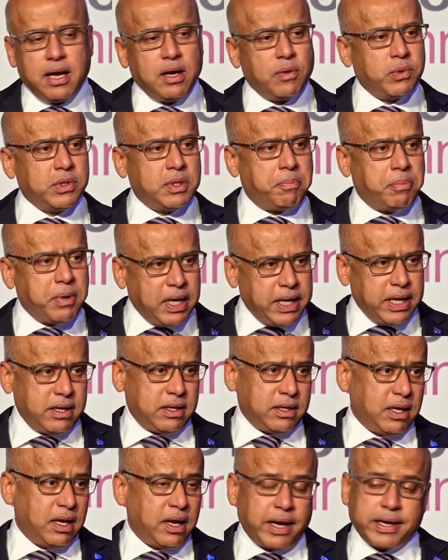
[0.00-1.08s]
With a
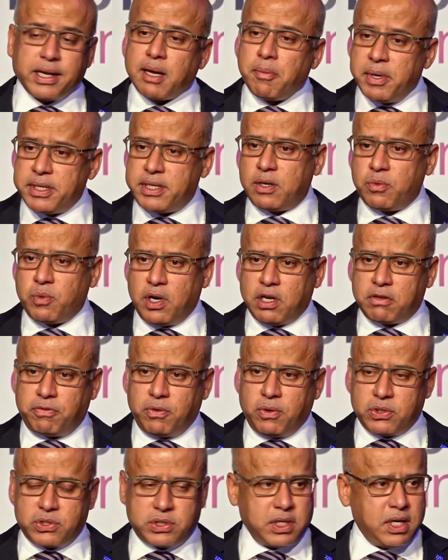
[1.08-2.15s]
brilliant and committed
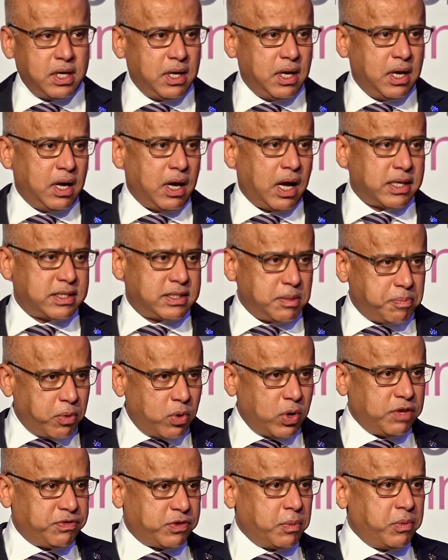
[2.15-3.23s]
workforce, a
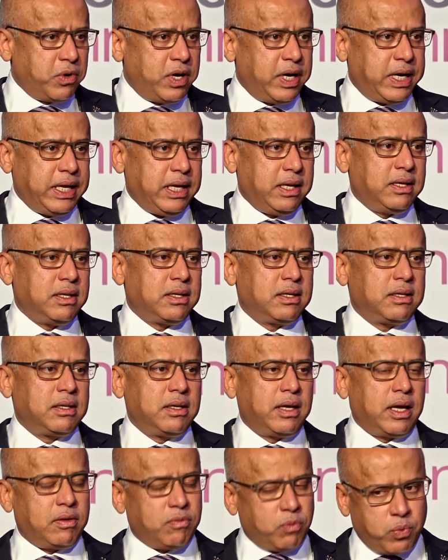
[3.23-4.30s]
supportive community,
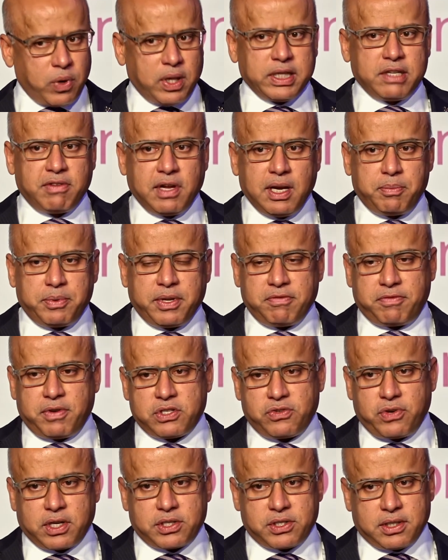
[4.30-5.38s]
well developed
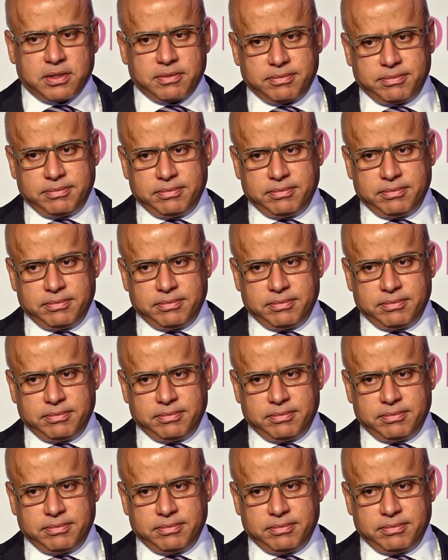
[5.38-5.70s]
infrastructure.